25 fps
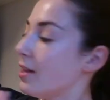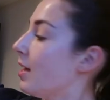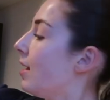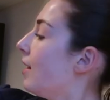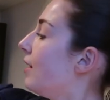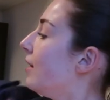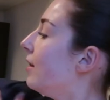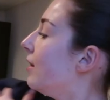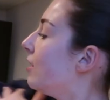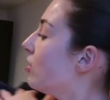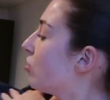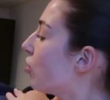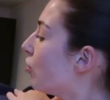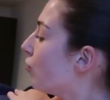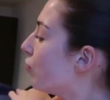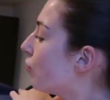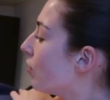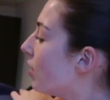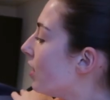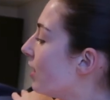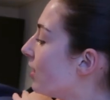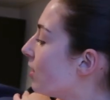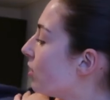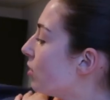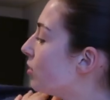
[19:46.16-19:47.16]
in this like
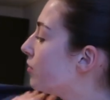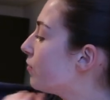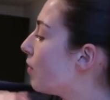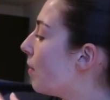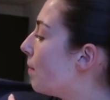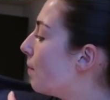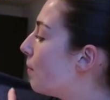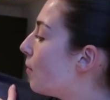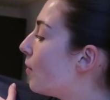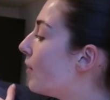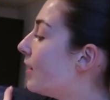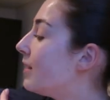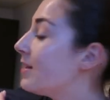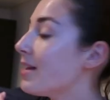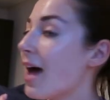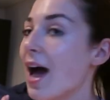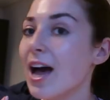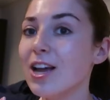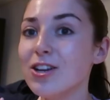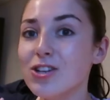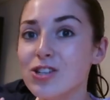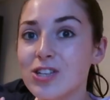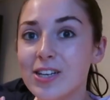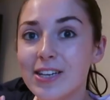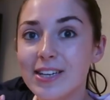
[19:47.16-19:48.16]
really nice font, but it's
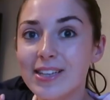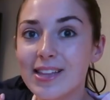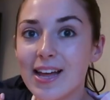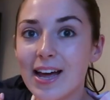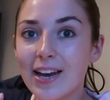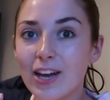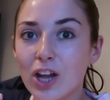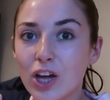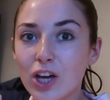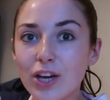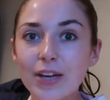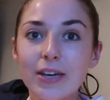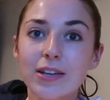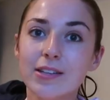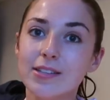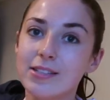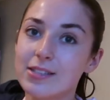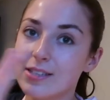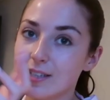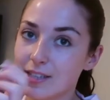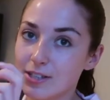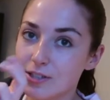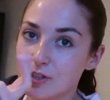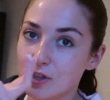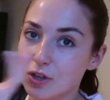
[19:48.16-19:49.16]
actually their like
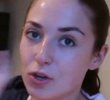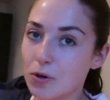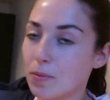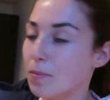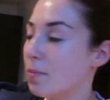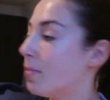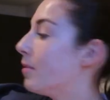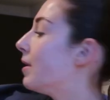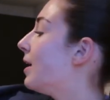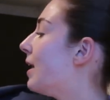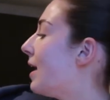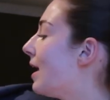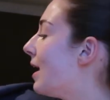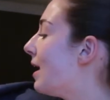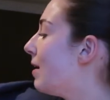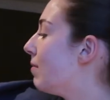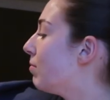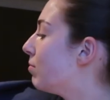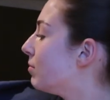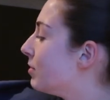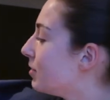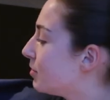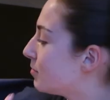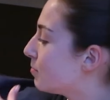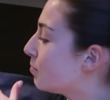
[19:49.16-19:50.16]
sister company,
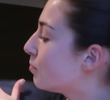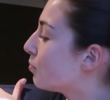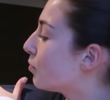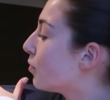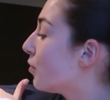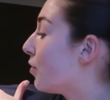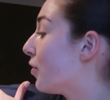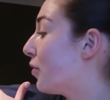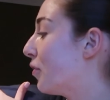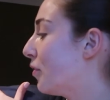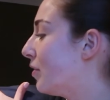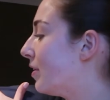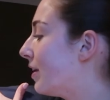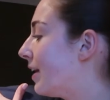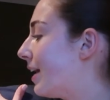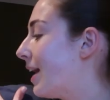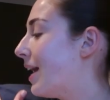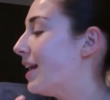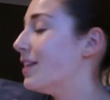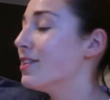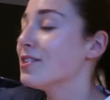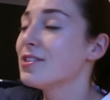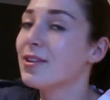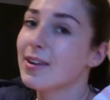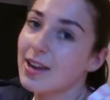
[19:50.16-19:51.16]
but it's brother and
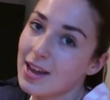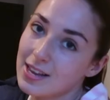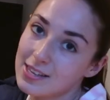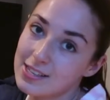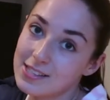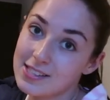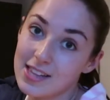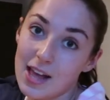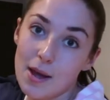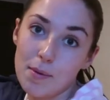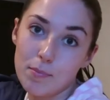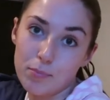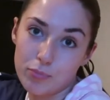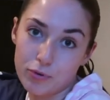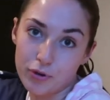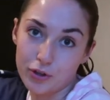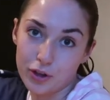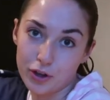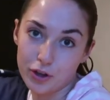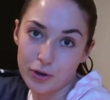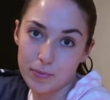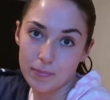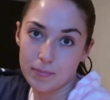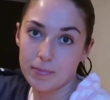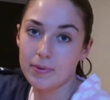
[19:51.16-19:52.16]
kin, so I guess it's their
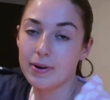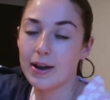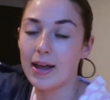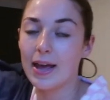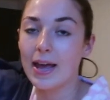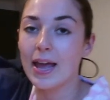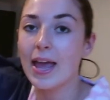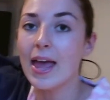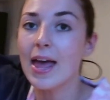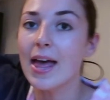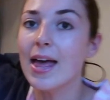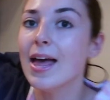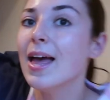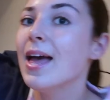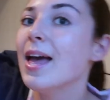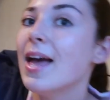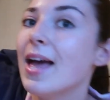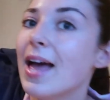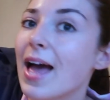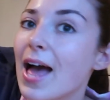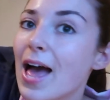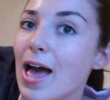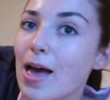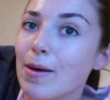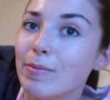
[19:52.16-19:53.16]
brother company.
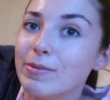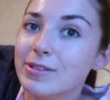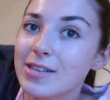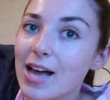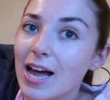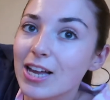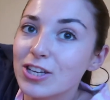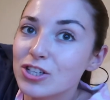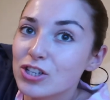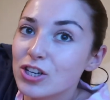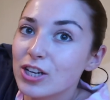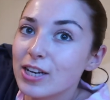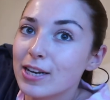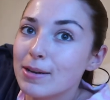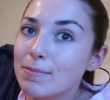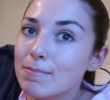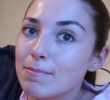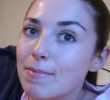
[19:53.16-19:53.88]
It's actually